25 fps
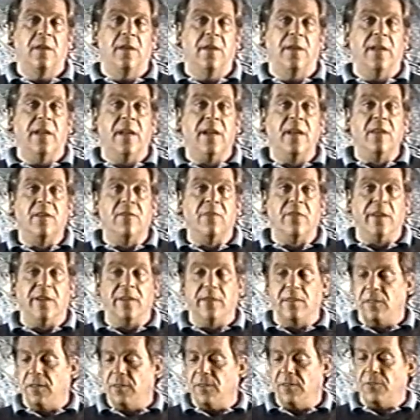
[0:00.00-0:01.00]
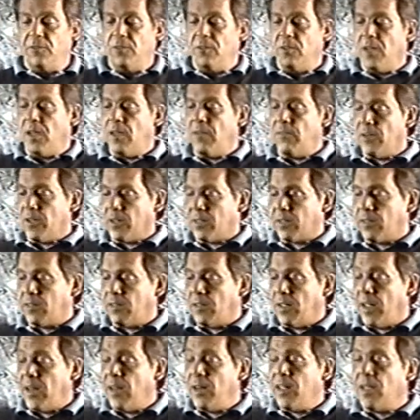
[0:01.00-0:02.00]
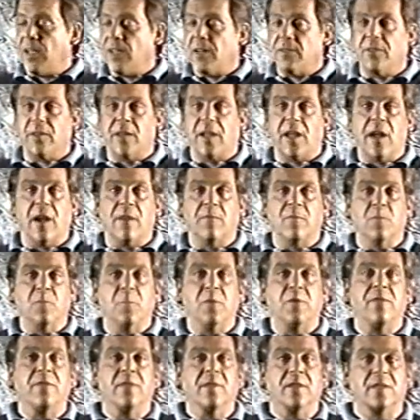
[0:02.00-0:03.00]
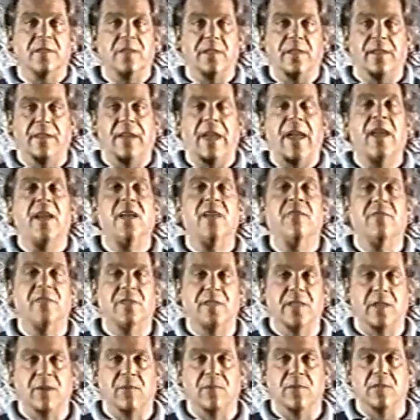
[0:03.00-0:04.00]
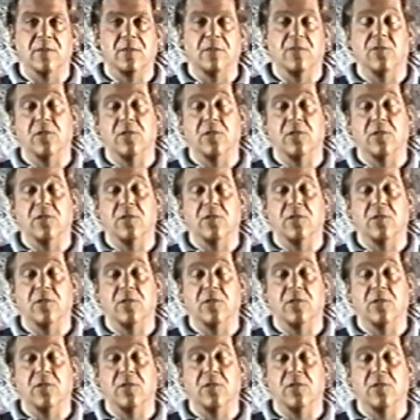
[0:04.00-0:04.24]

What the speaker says: In any event, if you have any kind of a camera move that's the end of a sequence,